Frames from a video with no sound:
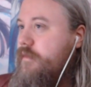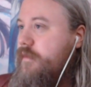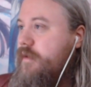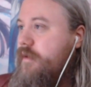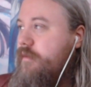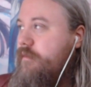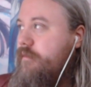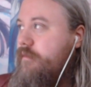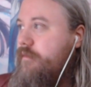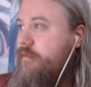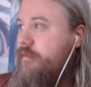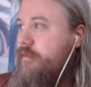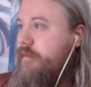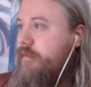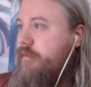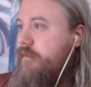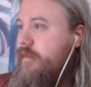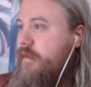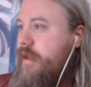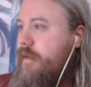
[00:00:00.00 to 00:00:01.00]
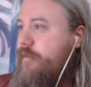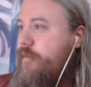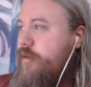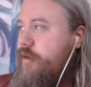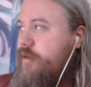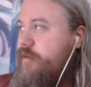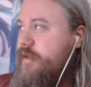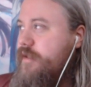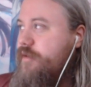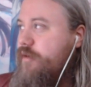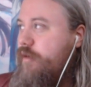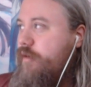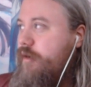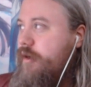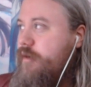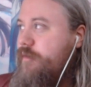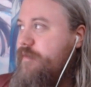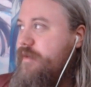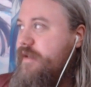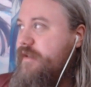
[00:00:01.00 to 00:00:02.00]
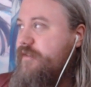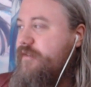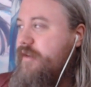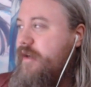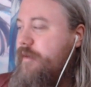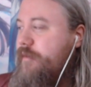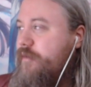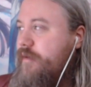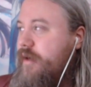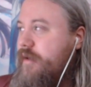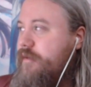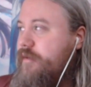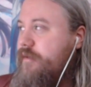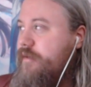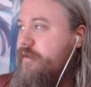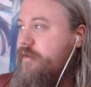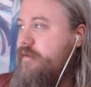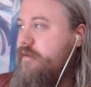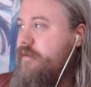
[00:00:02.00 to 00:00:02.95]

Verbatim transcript: Hmm. I'm working on this art piece that I'm trying to